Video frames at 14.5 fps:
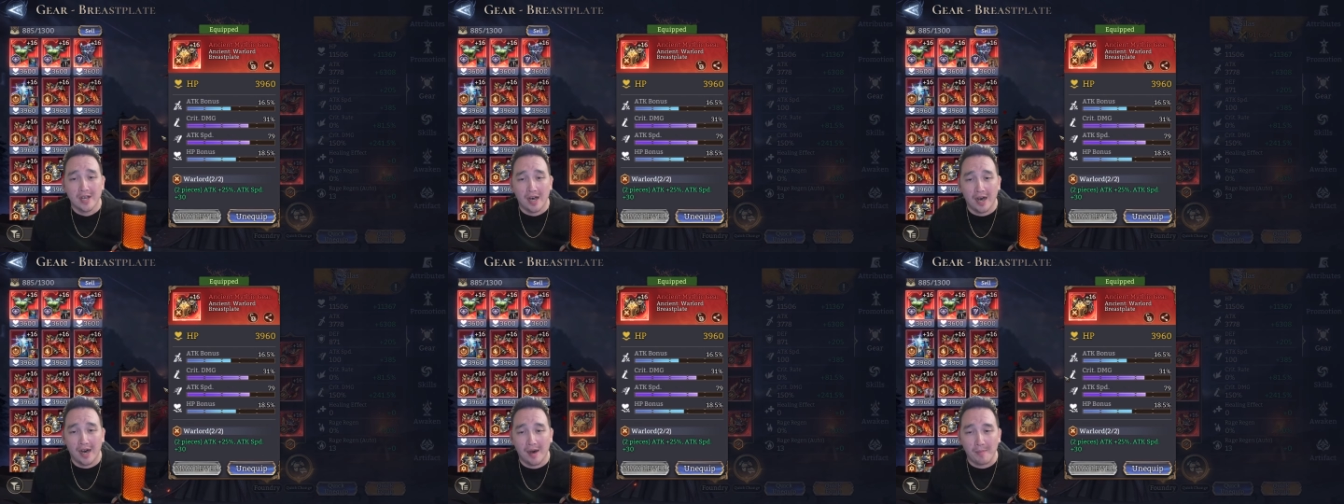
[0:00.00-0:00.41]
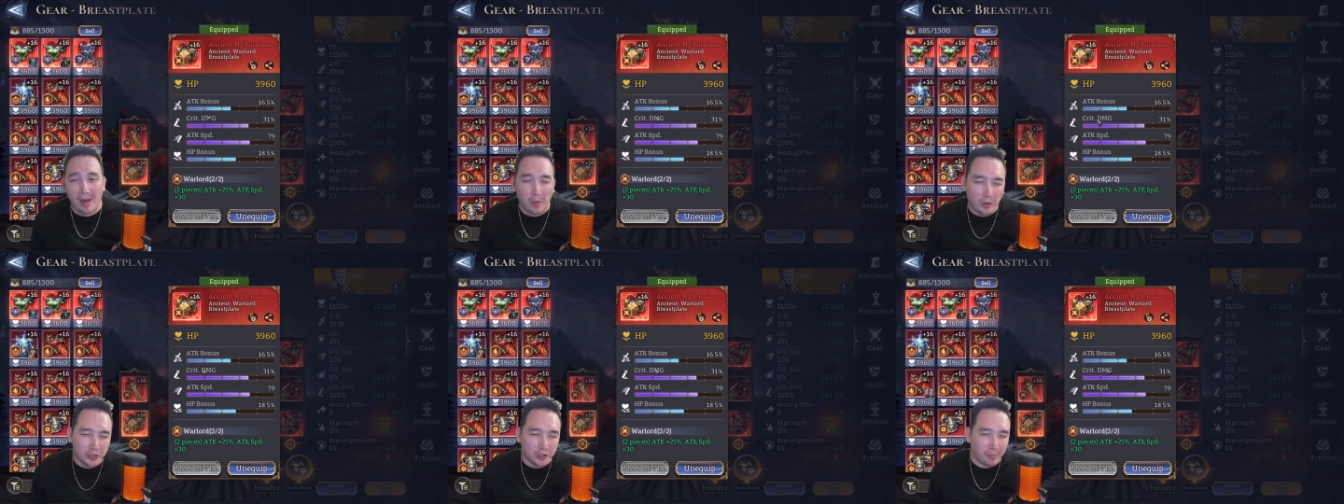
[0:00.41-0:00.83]
Um, I
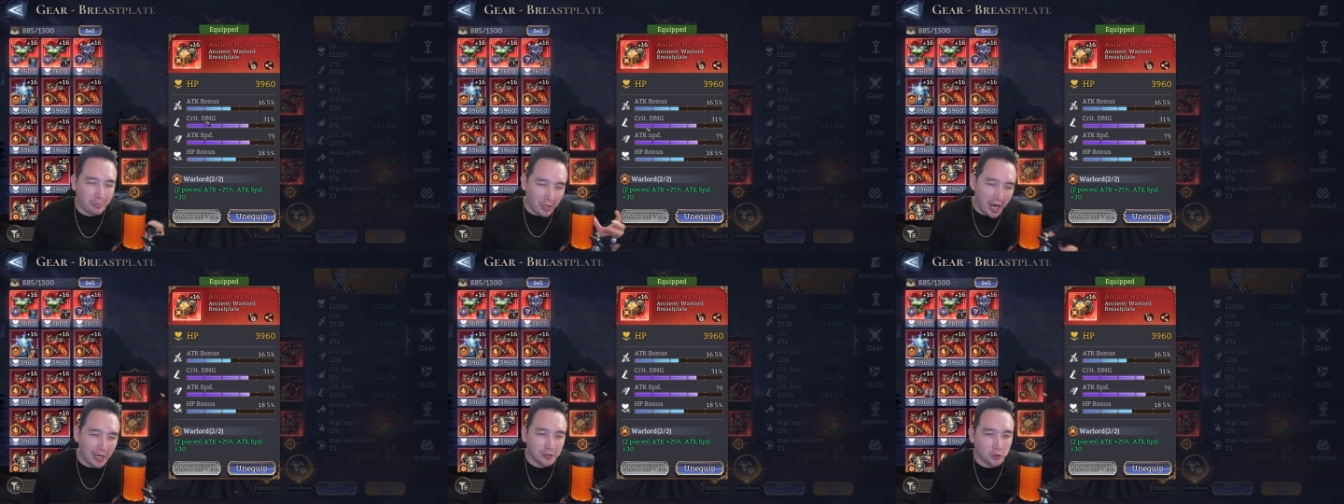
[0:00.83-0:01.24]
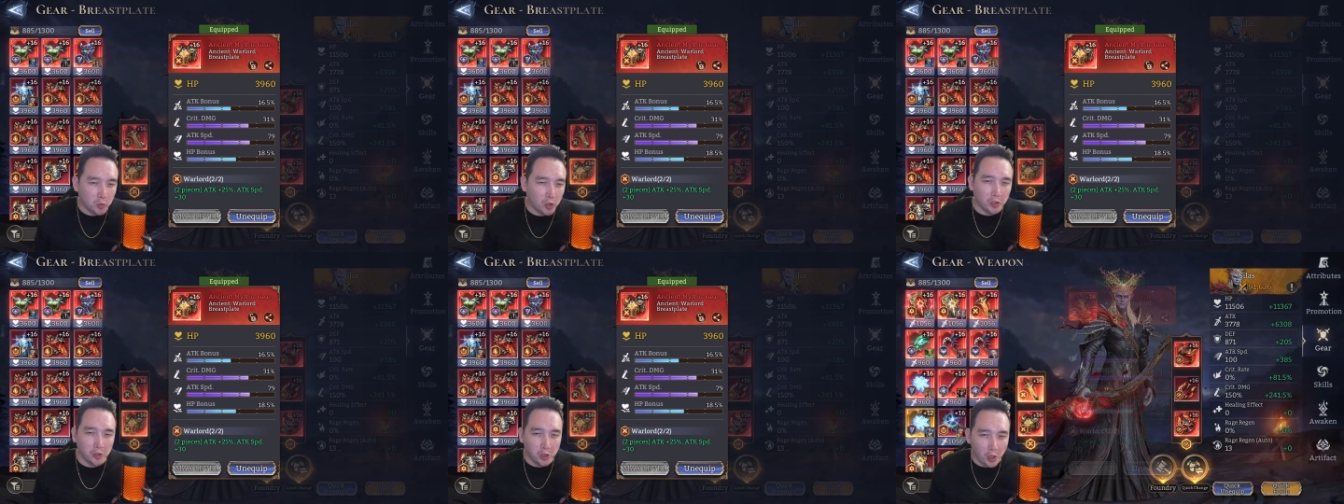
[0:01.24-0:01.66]
wish the procs
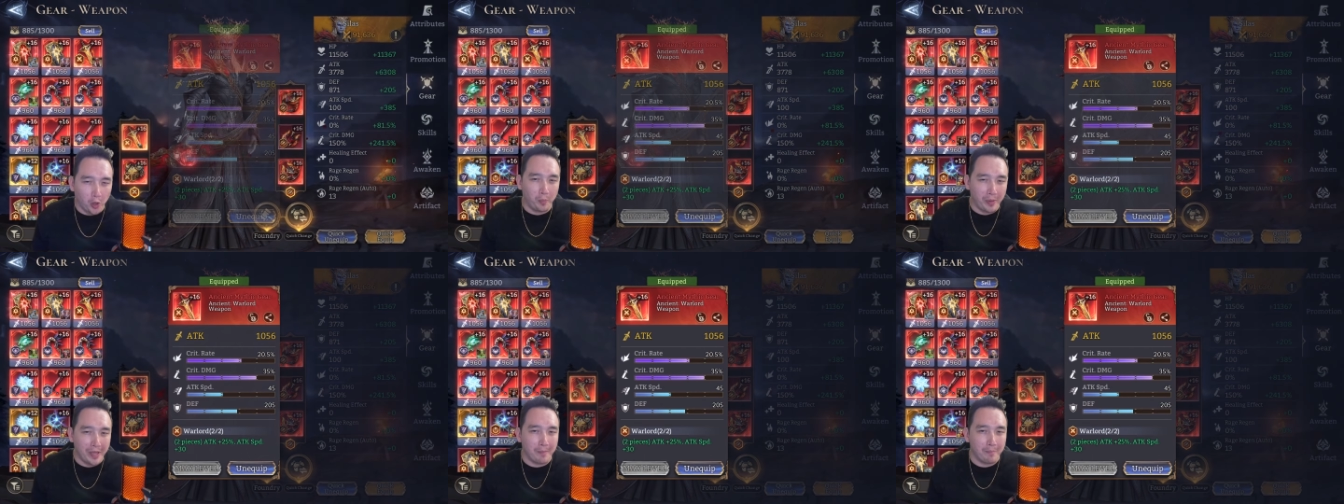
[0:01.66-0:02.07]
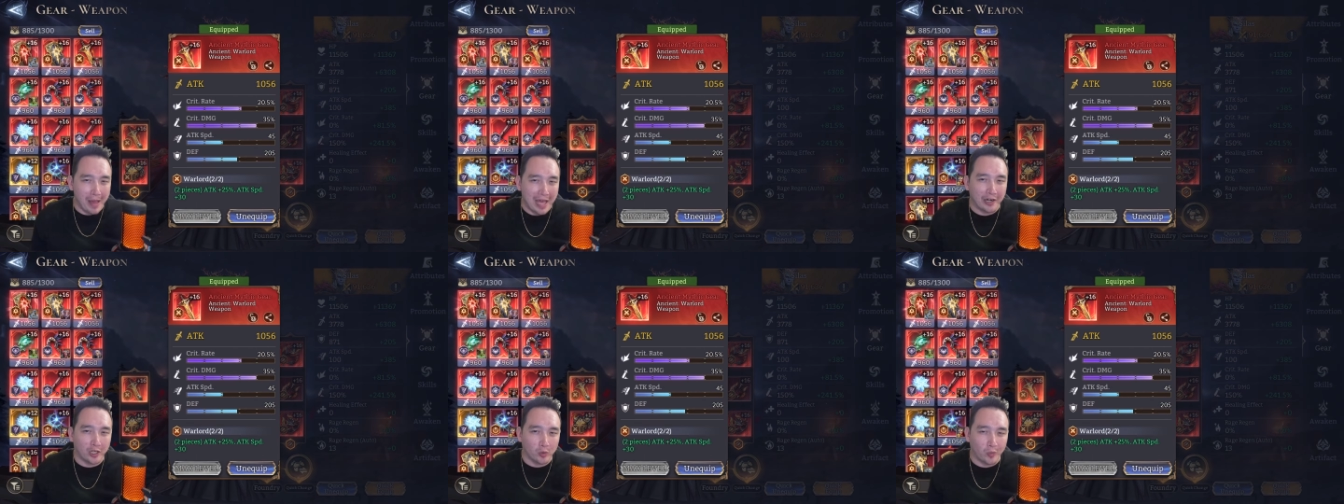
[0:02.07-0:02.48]
were a little bit
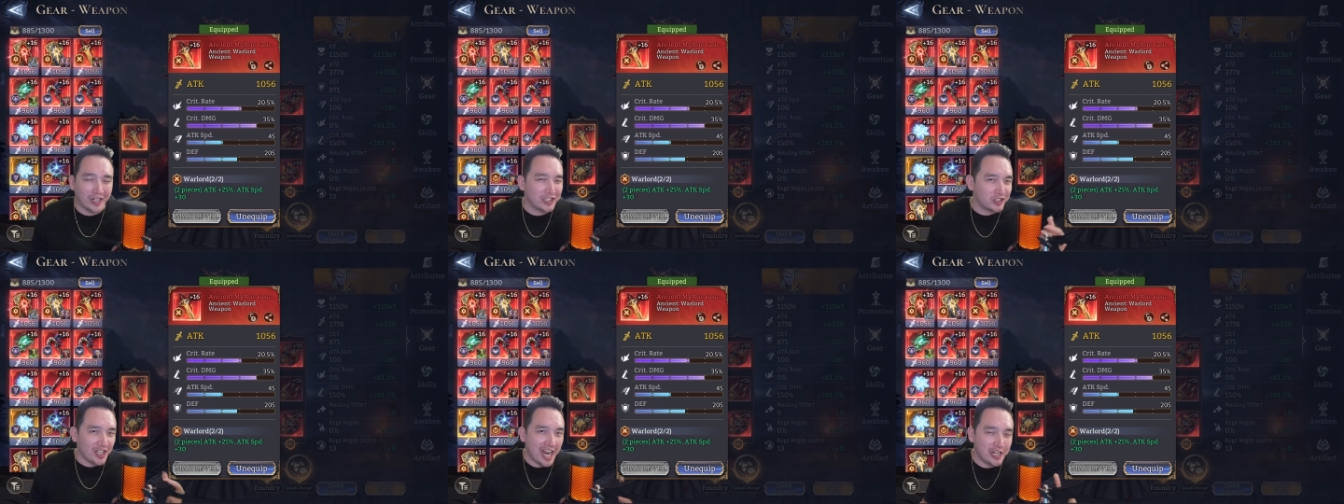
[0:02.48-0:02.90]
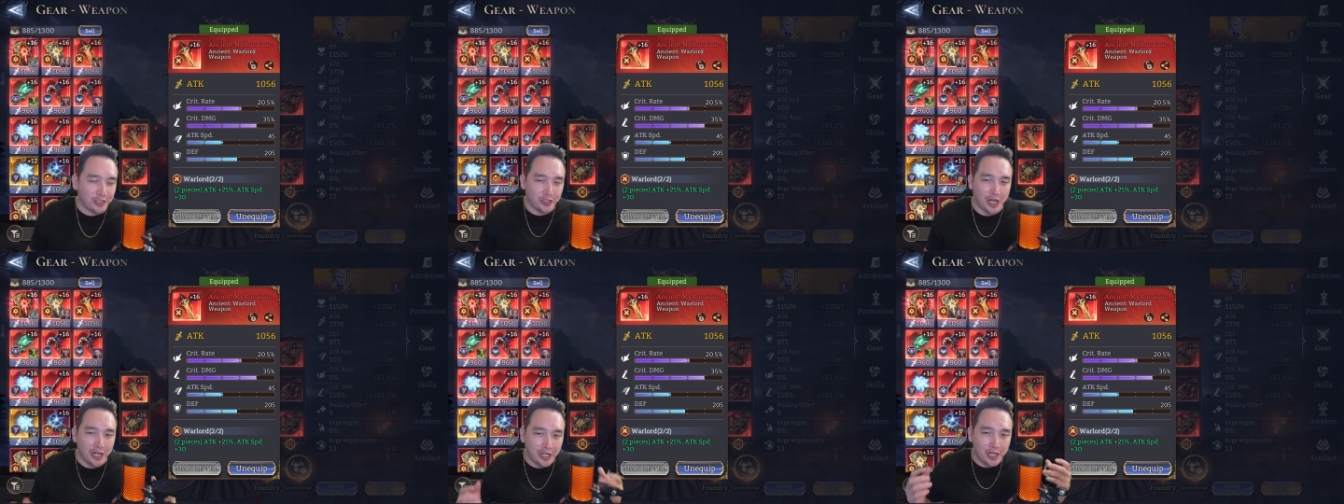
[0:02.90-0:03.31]
better when it's
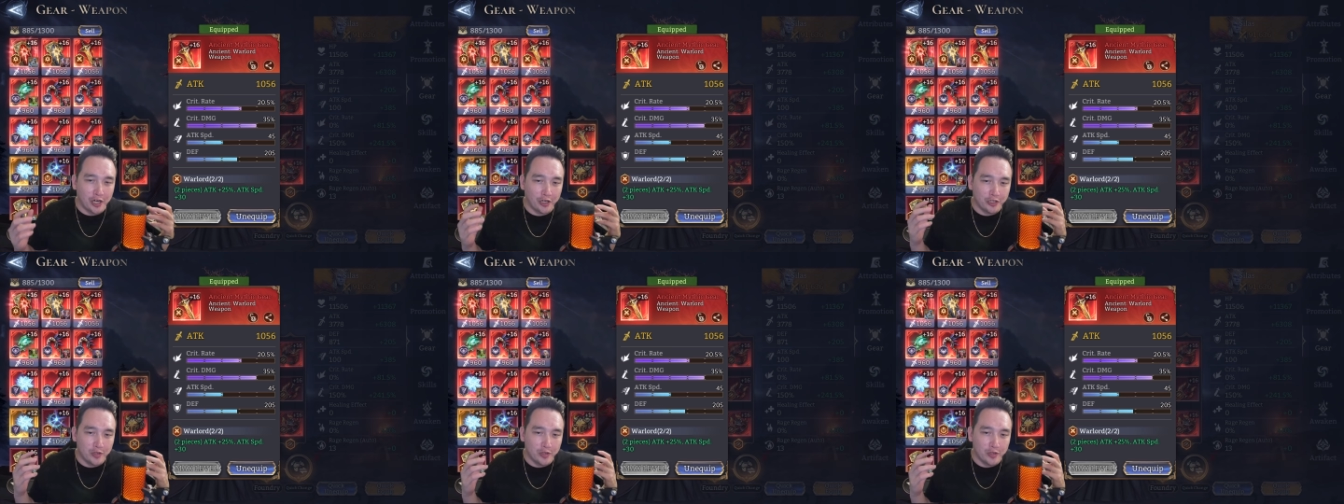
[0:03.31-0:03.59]
ancient gear.